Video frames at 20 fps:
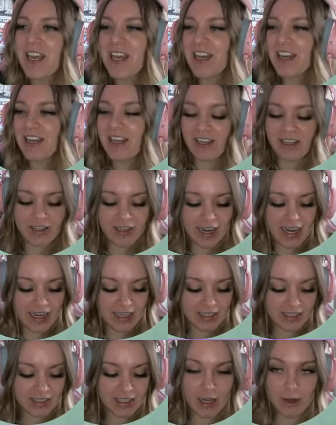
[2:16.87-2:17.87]
All
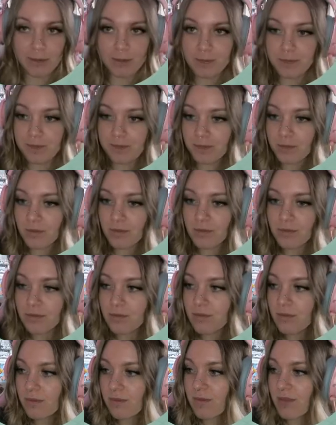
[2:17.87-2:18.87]
right, so
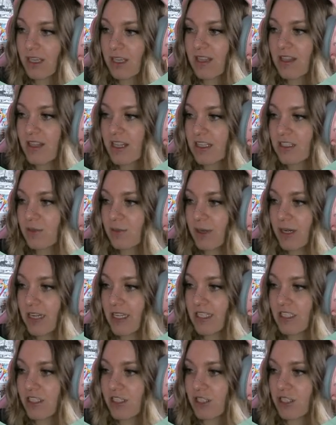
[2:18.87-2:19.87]
this one
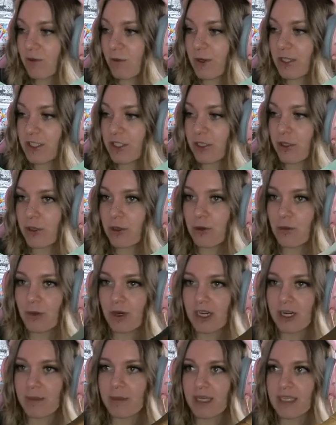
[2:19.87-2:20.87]
is just going to, we're
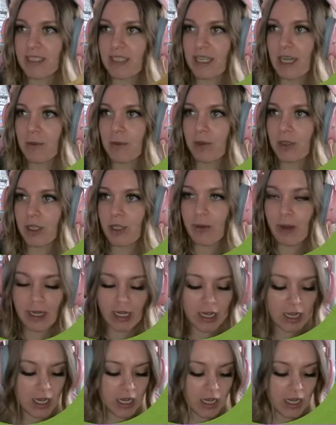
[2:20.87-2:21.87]
going to pause the game really quick.
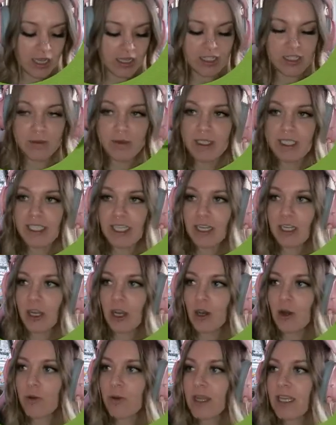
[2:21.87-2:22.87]
This one's going to
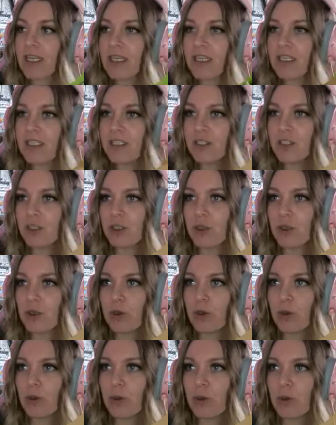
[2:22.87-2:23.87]
go
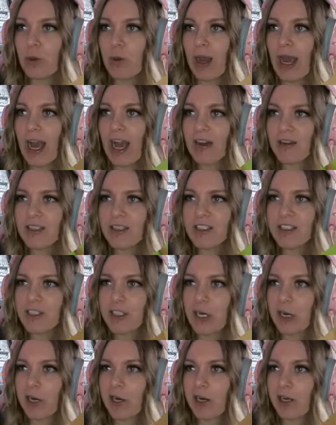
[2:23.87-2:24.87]
into how to
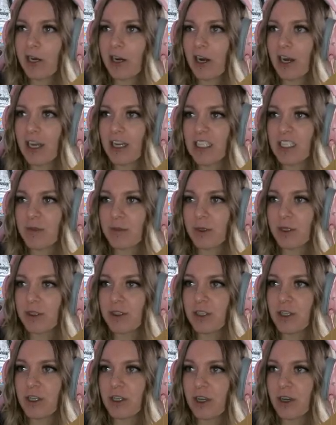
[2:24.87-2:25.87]
start your hospital.
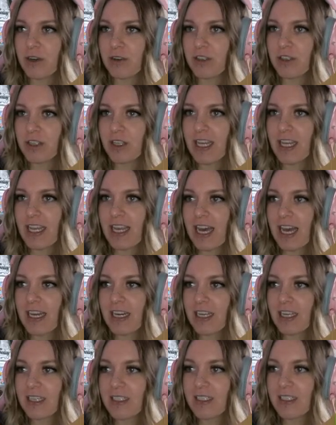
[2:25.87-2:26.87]
You know, looking at
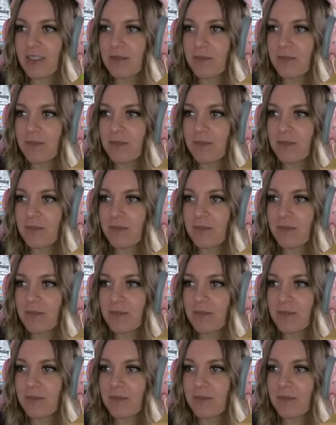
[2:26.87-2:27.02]
it,